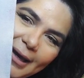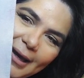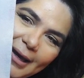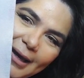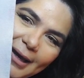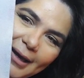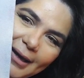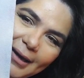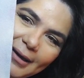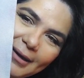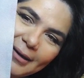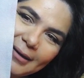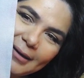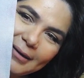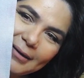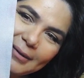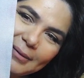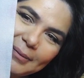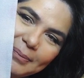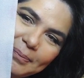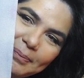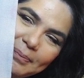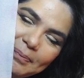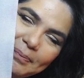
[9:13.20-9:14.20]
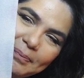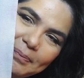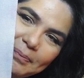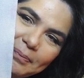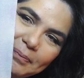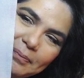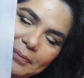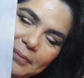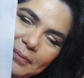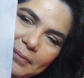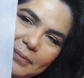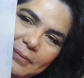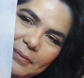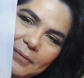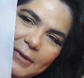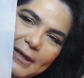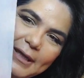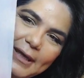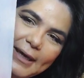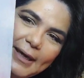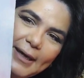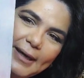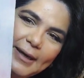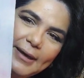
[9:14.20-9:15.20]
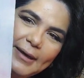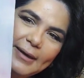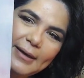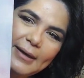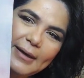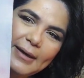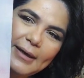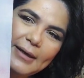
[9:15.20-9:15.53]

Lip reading: And yeah,